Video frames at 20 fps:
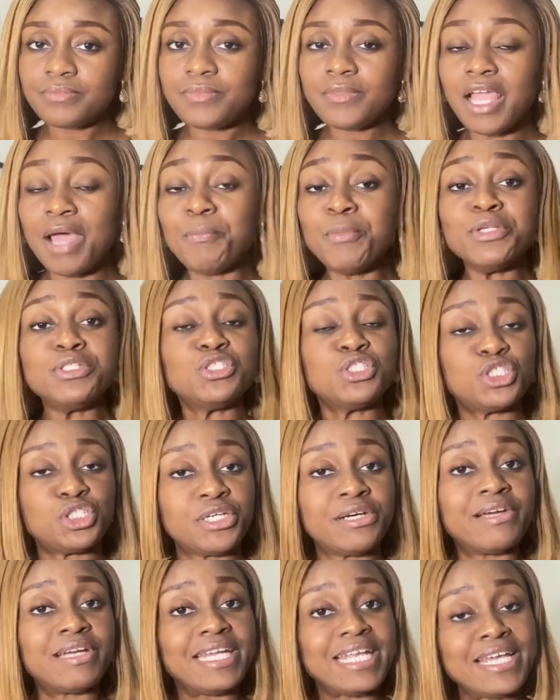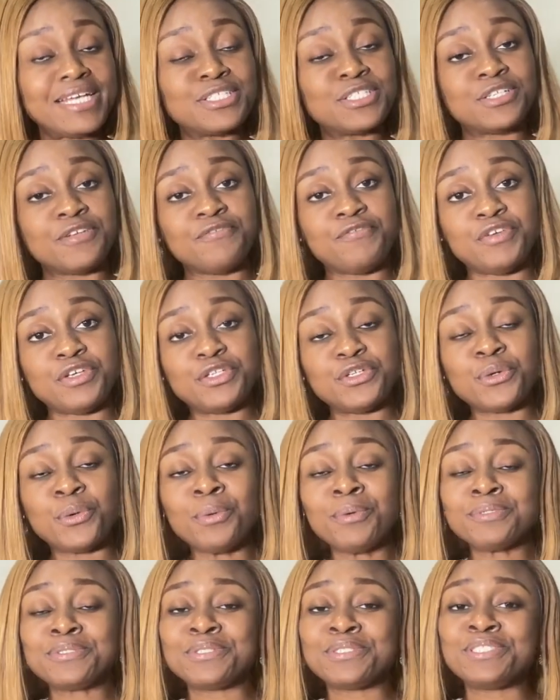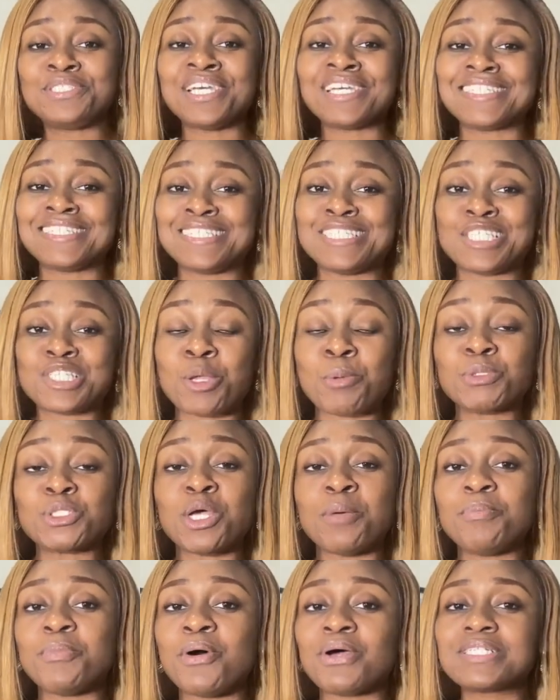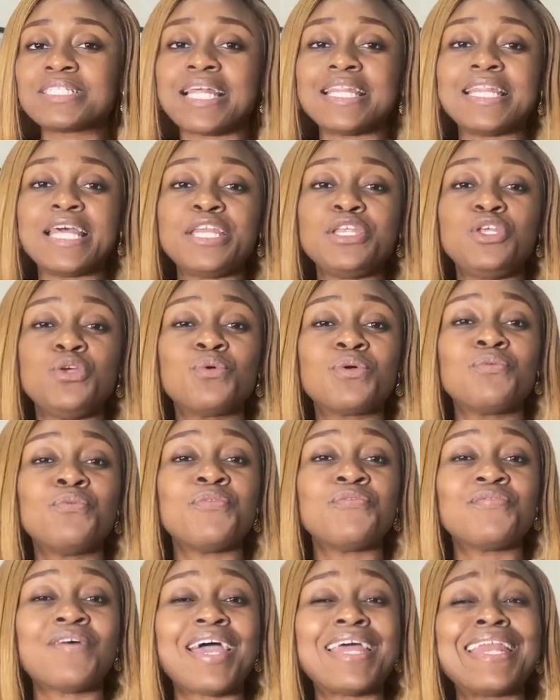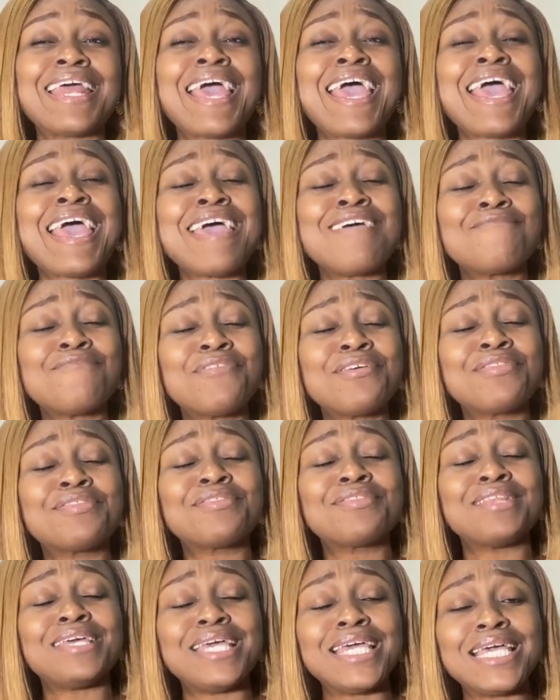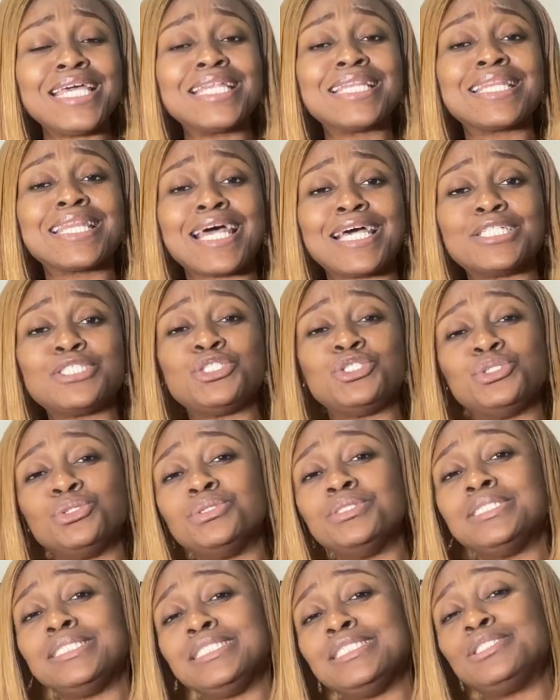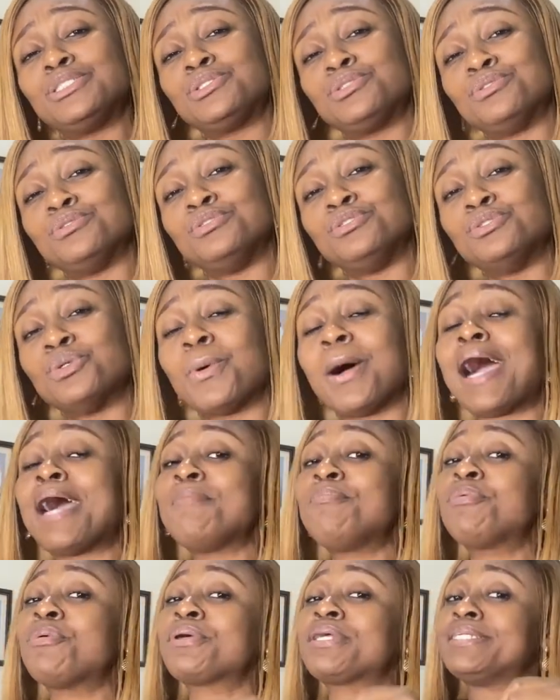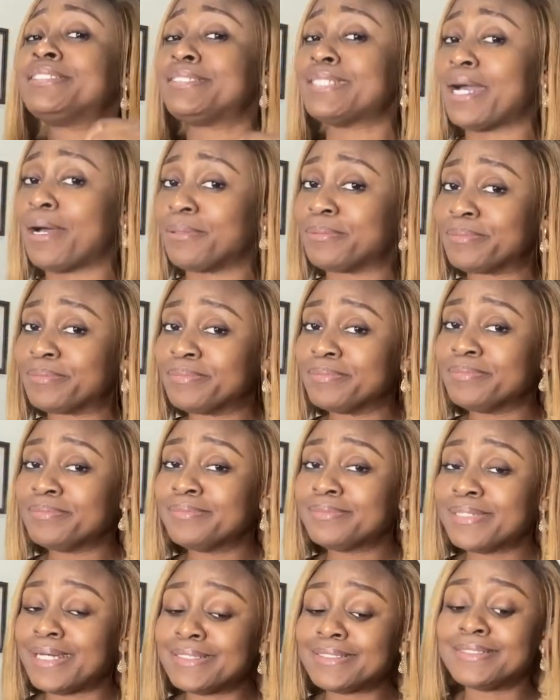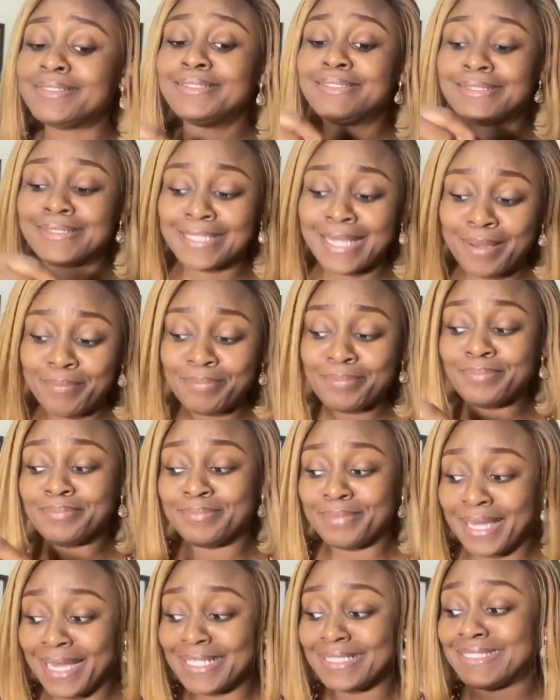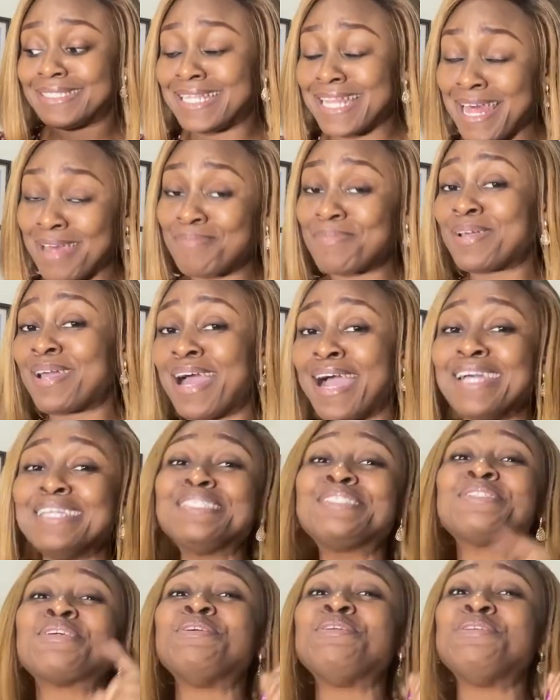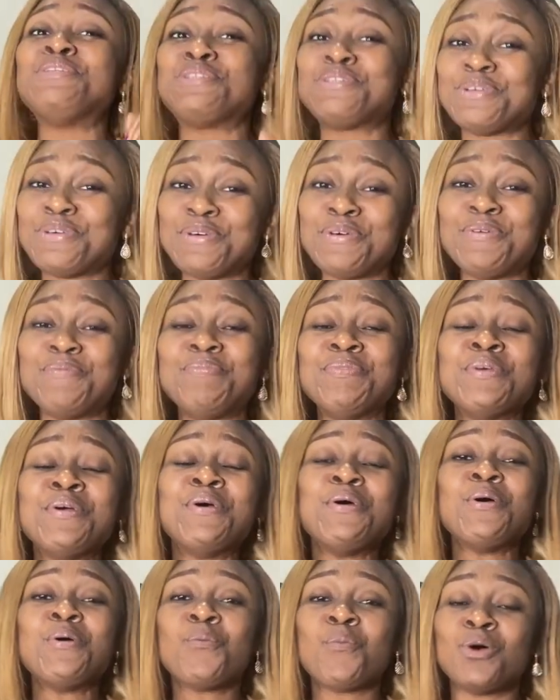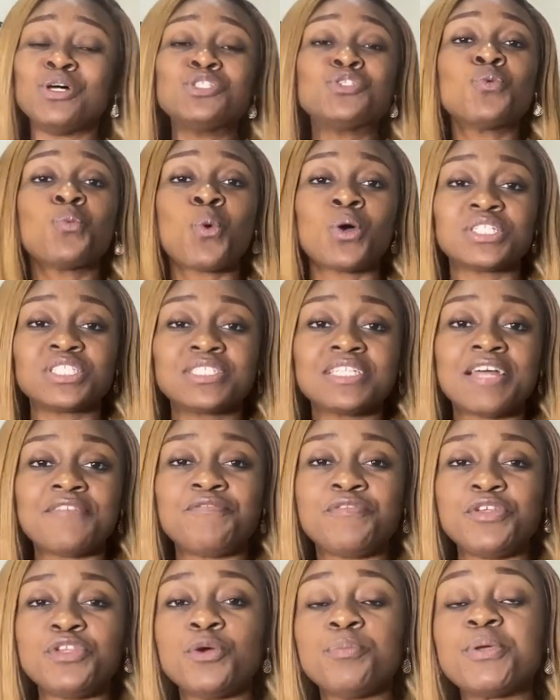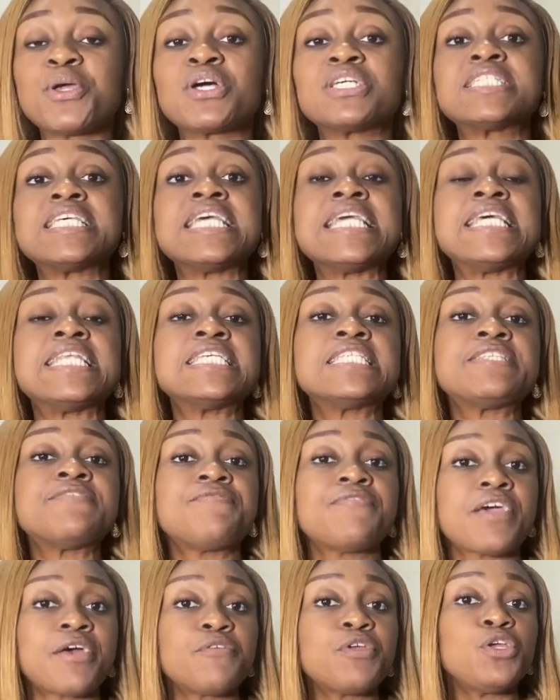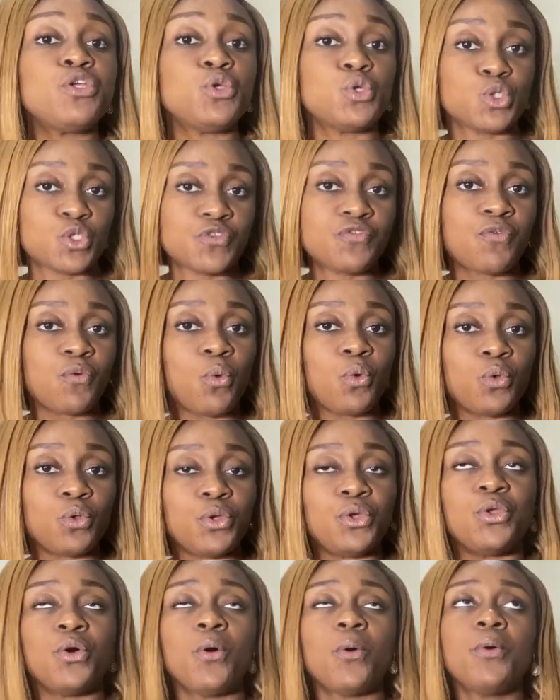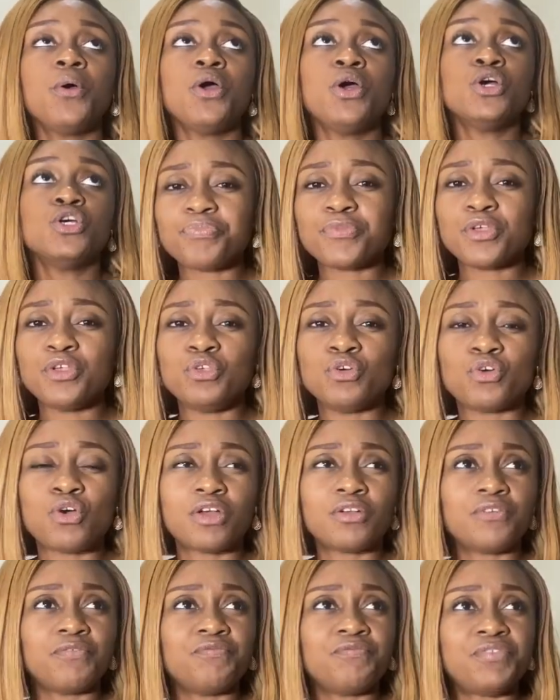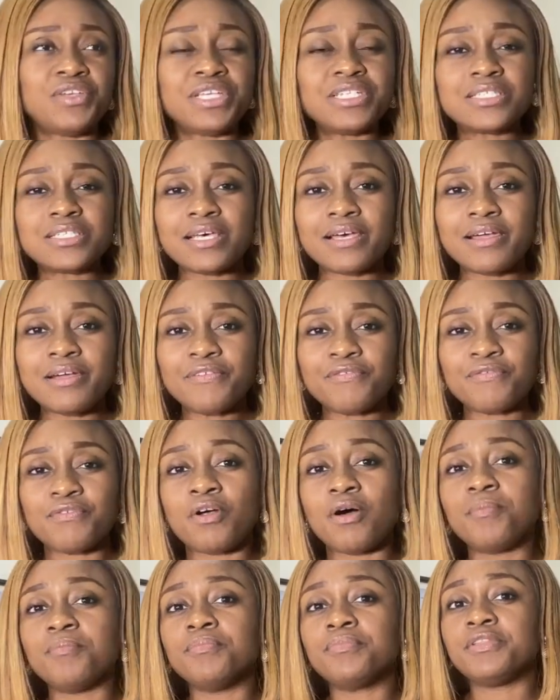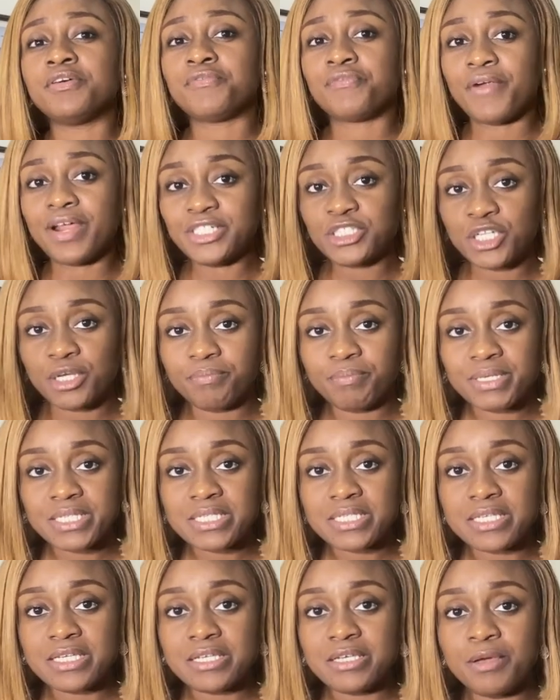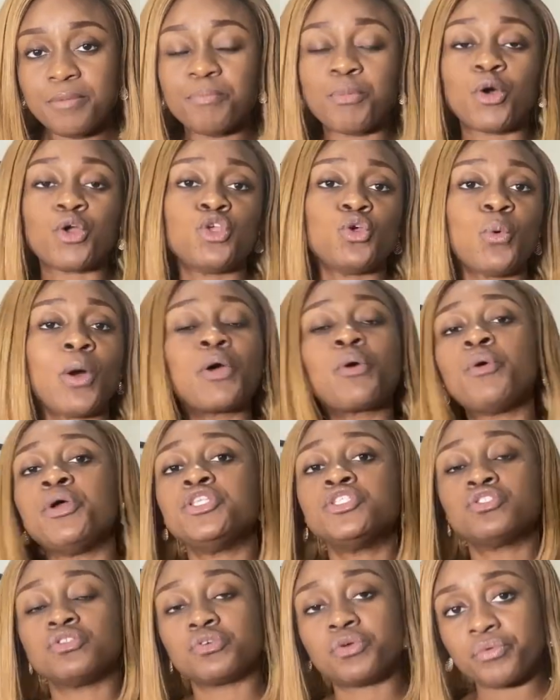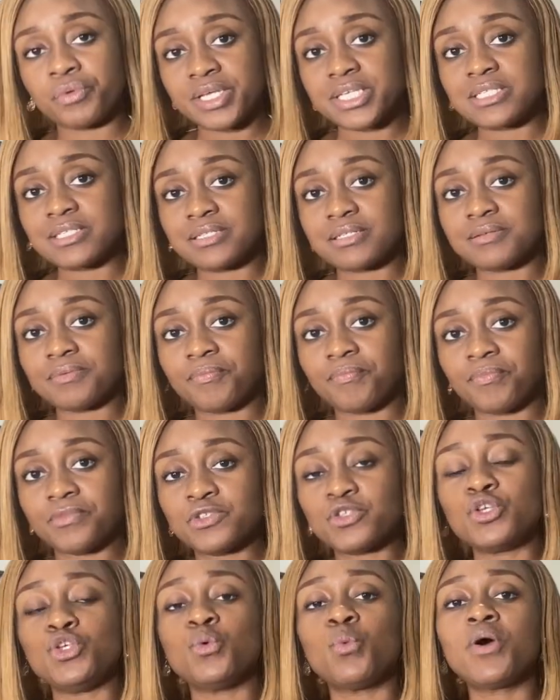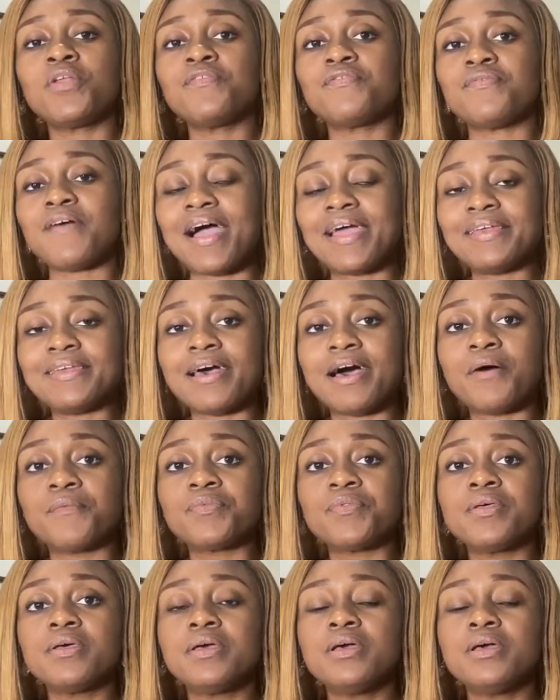I'm going to share a link to the video, so check the description box and then you will find everything that you need to know. I broke it down as in step by step guide. So you do want to watch that video because it is very useful, you know. You got a visa from the French embassy, but you are going to Greece. So you want to find out,